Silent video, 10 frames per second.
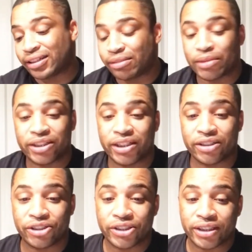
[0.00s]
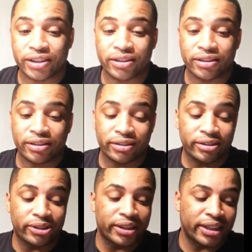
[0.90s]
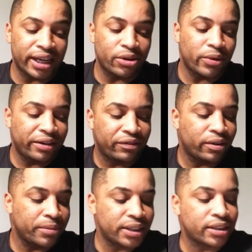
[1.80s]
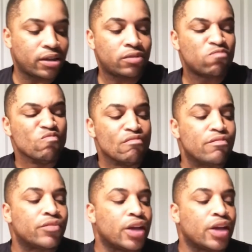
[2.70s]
Anything much else you can take away from it. So,